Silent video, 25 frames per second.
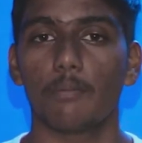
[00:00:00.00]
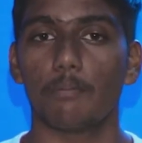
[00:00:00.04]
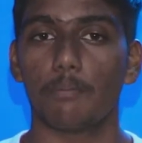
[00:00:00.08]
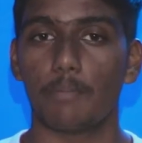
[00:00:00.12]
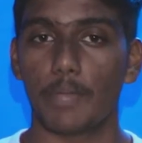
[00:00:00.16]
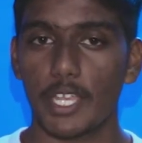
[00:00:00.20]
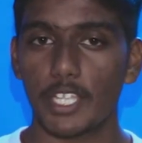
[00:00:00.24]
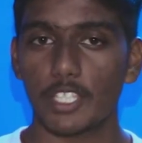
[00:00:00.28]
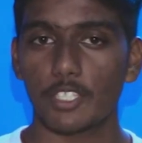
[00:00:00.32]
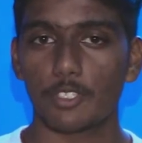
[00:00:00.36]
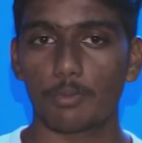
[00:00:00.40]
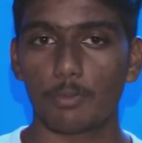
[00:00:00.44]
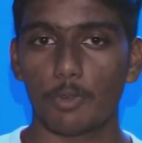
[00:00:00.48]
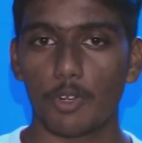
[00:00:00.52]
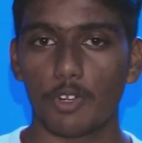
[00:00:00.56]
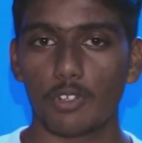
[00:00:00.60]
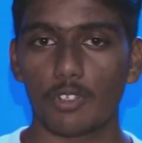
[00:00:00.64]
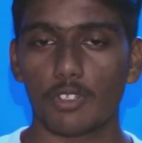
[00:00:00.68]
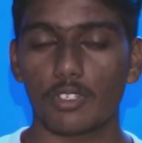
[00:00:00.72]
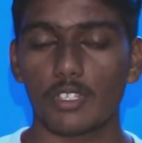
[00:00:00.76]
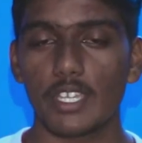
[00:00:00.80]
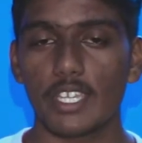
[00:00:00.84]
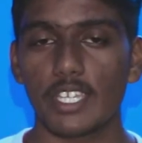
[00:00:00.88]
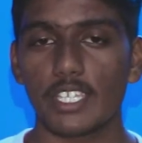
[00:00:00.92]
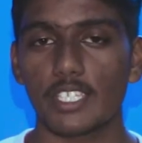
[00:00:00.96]

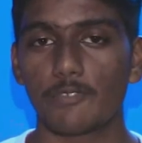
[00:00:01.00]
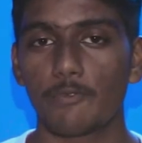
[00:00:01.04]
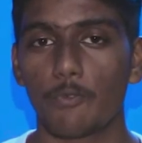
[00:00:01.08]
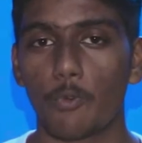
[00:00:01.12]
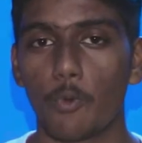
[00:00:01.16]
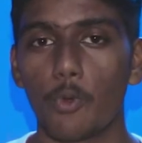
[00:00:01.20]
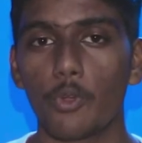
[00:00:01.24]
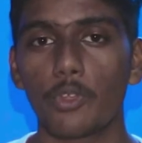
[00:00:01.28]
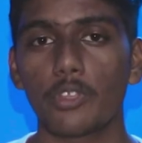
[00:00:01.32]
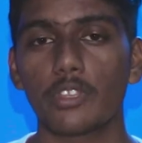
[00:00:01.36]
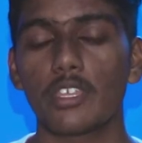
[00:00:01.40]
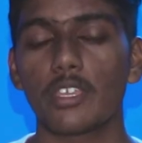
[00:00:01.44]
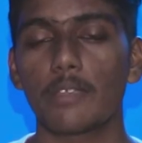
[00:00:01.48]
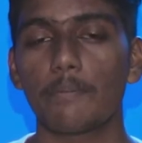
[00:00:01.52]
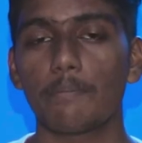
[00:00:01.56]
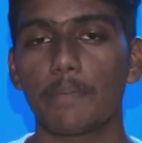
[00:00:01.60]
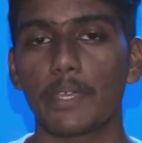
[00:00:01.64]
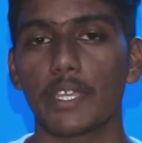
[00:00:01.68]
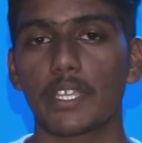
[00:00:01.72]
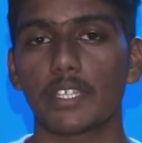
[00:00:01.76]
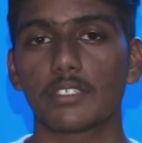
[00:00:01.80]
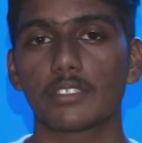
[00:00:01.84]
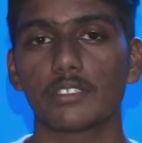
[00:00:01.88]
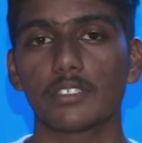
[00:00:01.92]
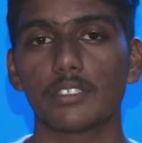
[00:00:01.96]
benchmark leaks for the
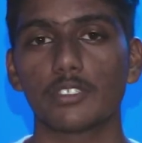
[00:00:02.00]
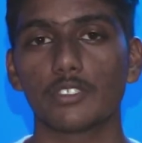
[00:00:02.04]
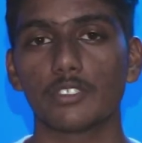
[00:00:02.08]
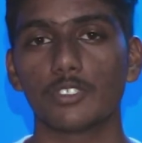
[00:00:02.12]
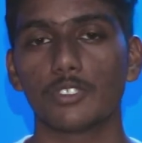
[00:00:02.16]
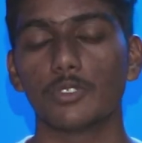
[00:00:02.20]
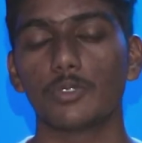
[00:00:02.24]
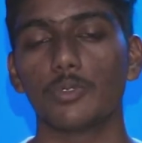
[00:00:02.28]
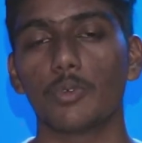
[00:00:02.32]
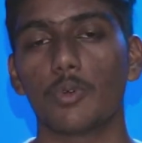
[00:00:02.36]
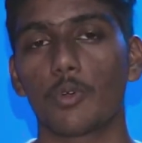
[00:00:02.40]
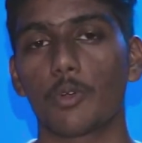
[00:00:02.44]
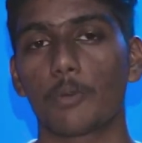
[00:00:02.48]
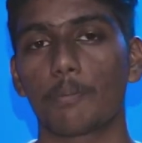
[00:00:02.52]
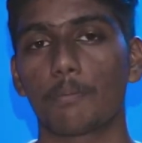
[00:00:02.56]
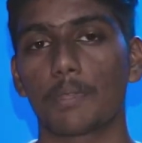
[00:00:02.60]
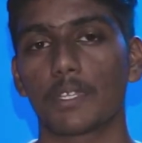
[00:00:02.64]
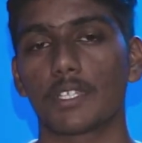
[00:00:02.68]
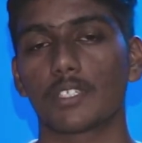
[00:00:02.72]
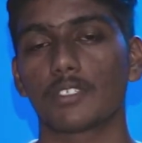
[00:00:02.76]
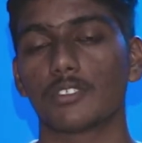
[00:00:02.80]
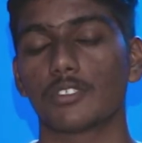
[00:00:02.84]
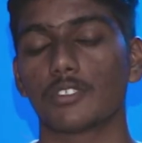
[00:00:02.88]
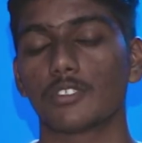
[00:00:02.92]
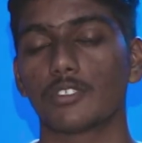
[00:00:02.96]
Pixel 2 or
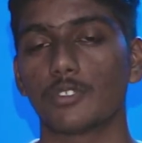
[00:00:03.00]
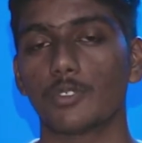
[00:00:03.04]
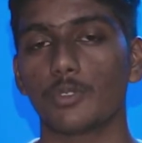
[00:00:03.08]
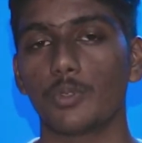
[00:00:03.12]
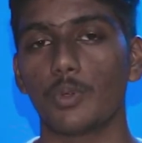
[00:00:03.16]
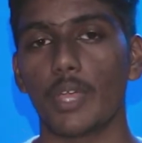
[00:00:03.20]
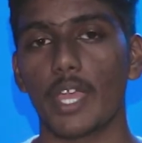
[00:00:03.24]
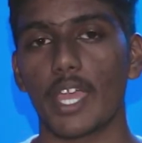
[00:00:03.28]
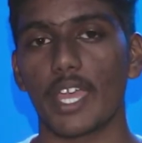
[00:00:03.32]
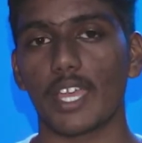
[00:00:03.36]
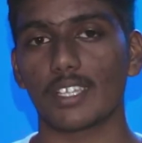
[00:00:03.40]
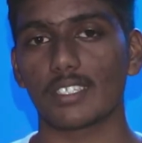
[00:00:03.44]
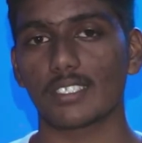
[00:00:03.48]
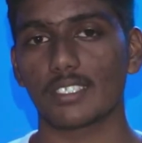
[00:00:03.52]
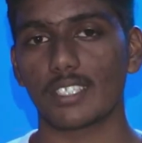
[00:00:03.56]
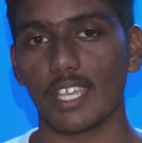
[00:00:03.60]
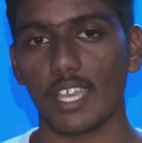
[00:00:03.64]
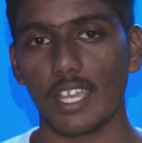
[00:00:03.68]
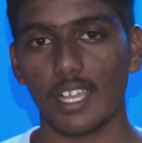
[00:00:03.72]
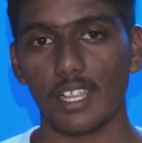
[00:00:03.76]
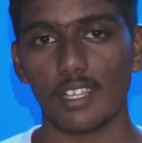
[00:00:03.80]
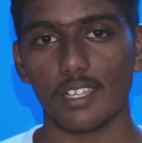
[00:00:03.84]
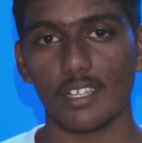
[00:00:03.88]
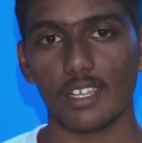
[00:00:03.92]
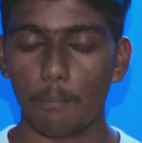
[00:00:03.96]
Pixel 2
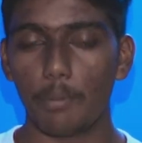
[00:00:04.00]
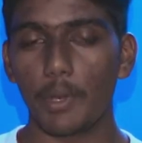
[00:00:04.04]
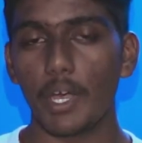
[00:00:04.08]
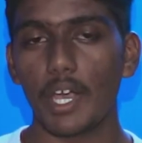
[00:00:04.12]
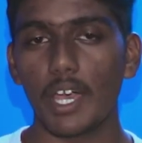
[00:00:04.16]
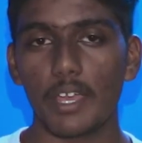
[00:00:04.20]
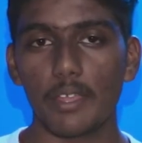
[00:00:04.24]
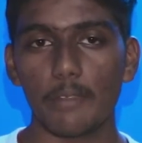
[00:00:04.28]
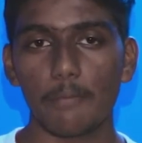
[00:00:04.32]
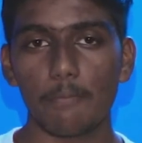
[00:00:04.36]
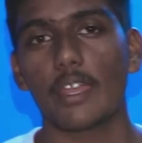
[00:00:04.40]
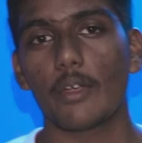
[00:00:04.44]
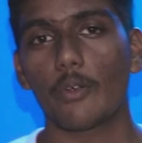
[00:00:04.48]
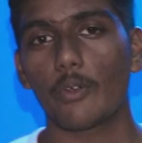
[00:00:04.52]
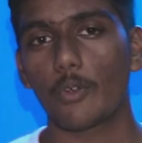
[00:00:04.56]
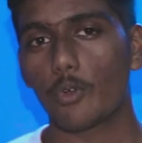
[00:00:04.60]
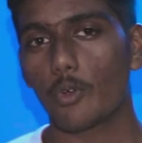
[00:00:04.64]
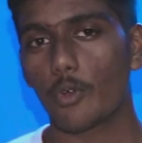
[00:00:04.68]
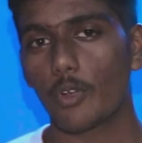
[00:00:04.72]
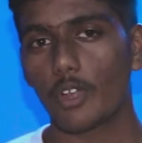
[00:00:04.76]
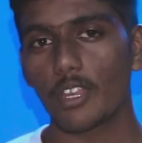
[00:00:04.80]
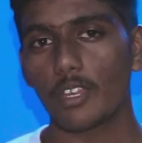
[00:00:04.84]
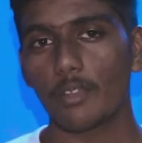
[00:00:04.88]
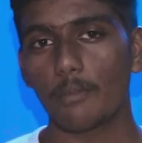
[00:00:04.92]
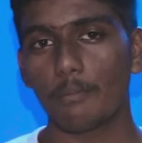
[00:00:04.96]
XL, but now
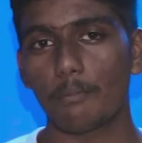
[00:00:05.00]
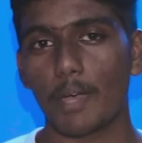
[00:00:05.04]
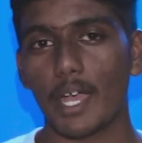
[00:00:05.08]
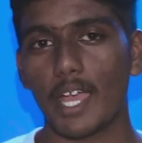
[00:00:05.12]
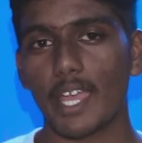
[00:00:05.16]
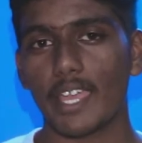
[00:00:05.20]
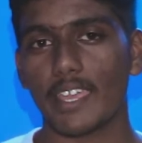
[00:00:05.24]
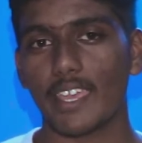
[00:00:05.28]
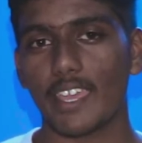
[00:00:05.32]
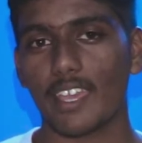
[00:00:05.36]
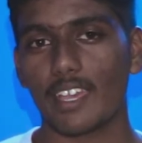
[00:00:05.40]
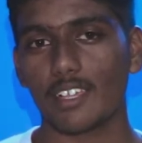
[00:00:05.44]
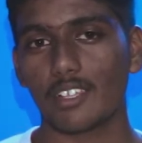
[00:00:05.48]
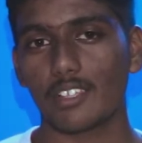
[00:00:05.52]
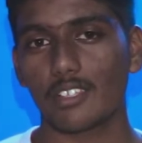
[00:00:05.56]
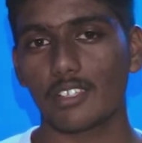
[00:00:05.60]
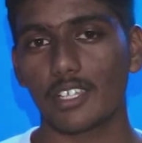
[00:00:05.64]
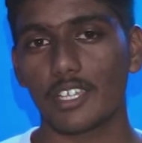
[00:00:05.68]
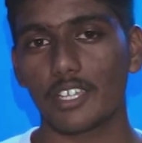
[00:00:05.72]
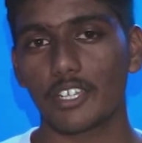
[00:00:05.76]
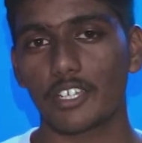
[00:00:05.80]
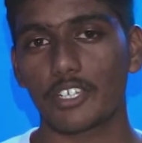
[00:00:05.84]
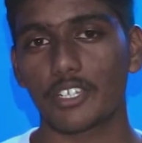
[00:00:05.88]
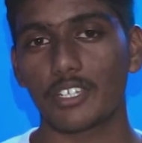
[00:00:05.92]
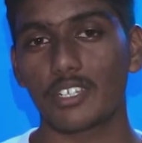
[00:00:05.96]
according to my
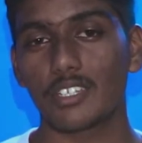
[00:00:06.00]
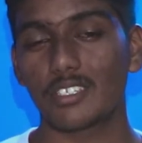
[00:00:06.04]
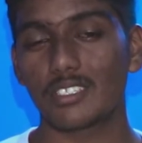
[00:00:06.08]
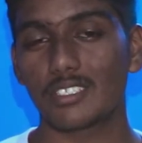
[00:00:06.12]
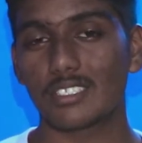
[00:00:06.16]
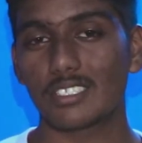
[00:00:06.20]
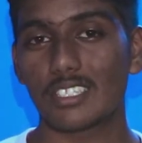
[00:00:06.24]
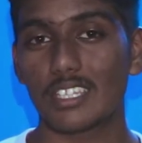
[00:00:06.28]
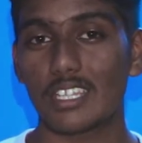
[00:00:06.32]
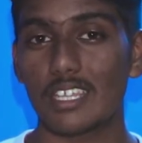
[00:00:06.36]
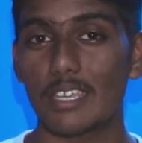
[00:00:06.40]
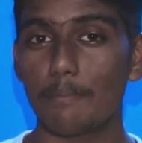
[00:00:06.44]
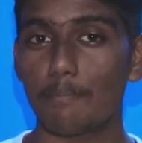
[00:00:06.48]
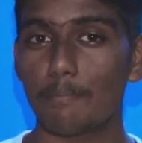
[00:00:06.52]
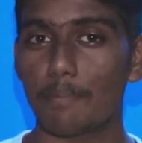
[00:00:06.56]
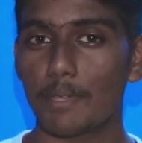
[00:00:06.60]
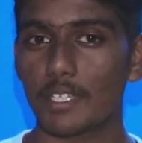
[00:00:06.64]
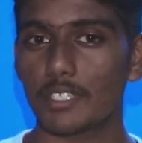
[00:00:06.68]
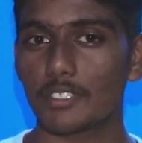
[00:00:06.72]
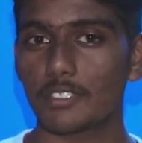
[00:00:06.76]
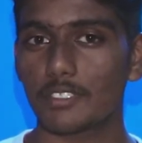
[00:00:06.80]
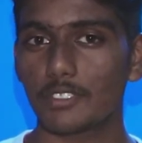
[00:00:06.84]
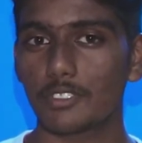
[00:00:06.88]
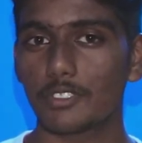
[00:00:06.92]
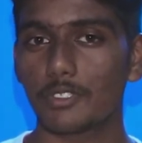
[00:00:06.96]
calculations, the
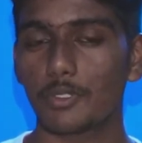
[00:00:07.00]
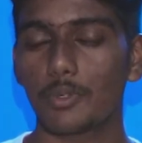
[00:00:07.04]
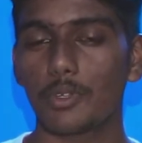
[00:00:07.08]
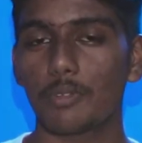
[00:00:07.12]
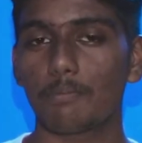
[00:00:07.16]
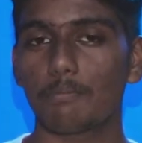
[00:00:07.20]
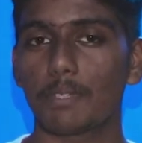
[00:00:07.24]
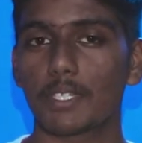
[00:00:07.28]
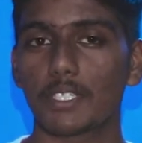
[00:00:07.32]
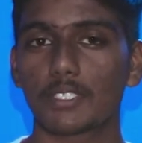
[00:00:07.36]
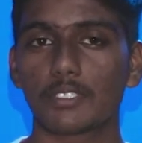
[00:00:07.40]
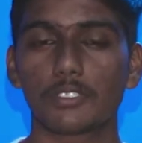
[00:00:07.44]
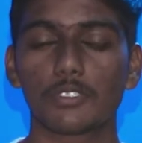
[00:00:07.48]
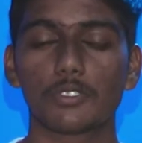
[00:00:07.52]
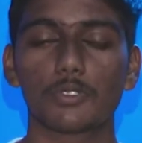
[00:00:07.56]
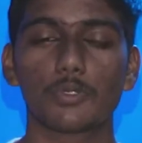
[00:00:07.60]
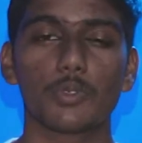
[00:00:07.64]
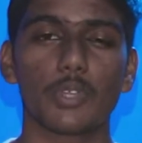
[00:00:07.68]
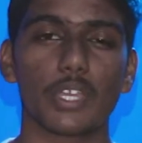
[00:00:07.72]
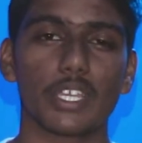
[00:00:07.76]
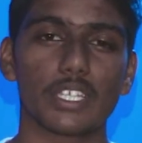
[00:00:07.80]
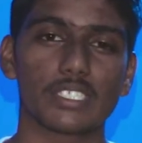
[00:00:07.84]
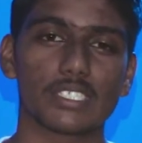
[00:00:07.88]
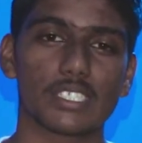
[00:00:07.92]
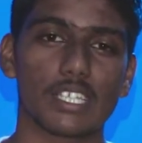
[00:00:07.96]
Pixel 2 and Pixel
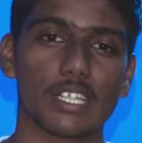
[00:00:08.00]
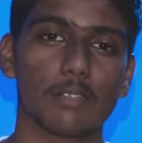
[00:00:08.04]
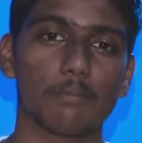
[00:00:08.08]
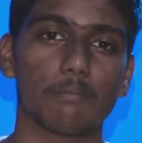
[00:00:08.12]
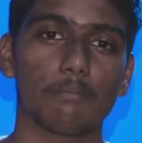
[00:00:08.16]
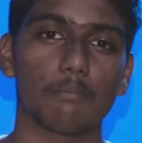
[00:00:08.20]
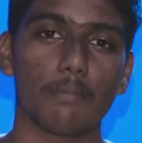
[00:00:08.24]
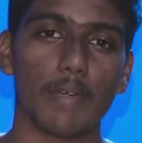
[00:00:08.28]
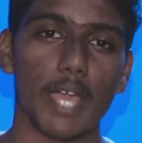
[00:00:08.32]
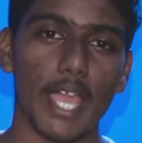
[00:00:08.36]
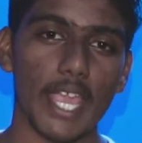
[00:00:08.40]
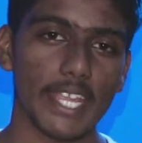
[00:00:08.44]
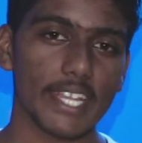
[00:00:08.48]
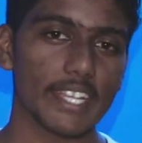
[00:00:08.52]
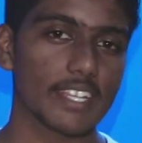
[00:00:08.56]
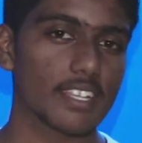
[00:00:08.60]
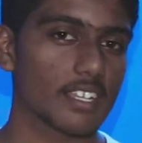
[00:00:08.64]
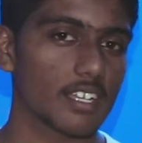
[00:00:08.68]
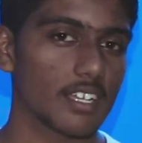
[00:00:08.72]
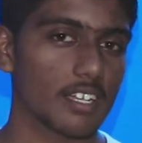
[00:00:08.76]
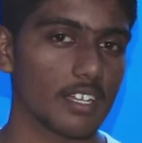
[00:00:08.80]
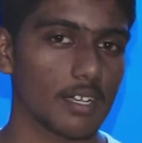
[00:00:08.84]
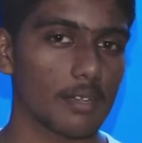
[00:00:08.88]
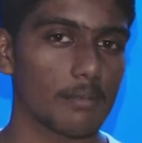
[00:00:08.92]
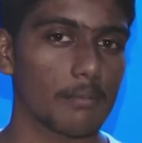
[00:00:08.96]
2 XL might
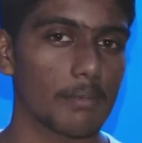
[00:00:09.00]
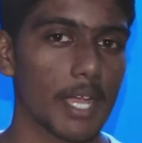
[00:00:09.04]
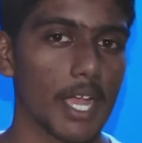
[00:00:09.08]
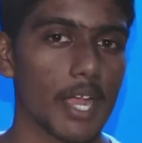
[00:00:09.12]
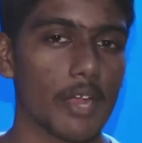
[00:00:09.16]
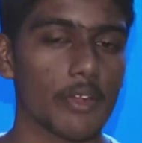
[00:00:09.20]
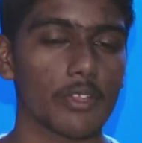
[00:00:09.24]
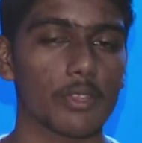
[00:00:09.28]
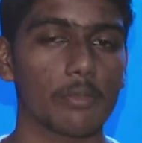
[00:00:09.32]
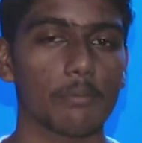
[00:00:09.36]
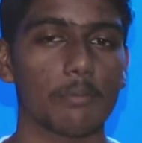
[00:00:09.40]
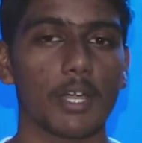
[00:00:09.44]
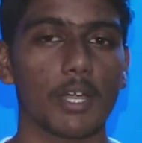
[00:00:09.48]
come out of the